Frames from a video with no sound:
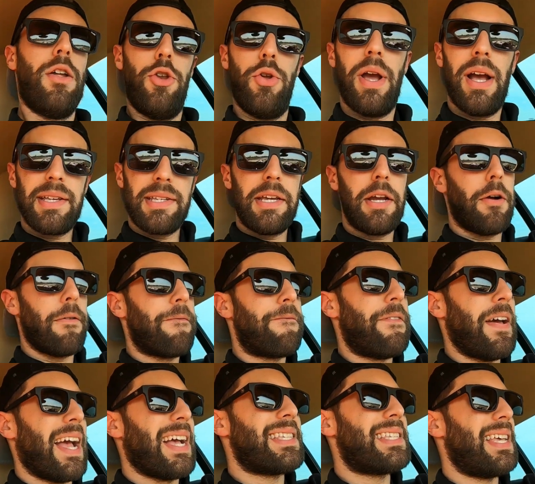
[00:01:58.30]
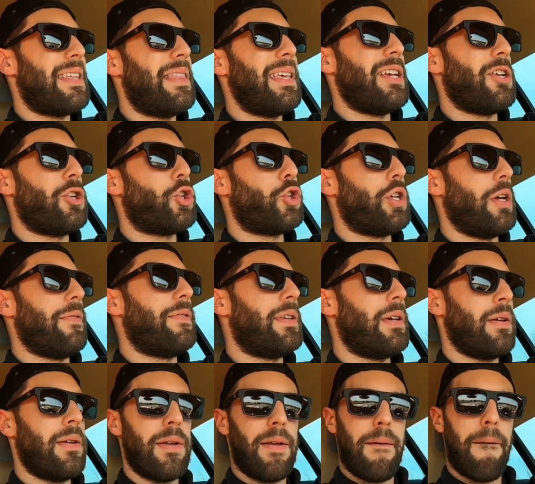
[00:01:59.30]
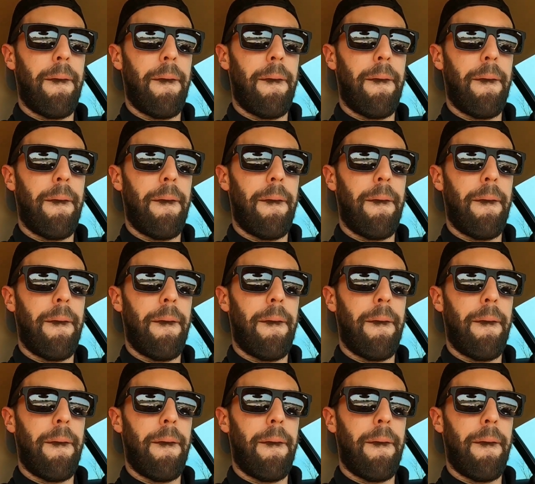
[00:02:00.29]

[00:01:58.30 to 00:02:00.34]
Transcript: You guys hear how fast that thing is shifting?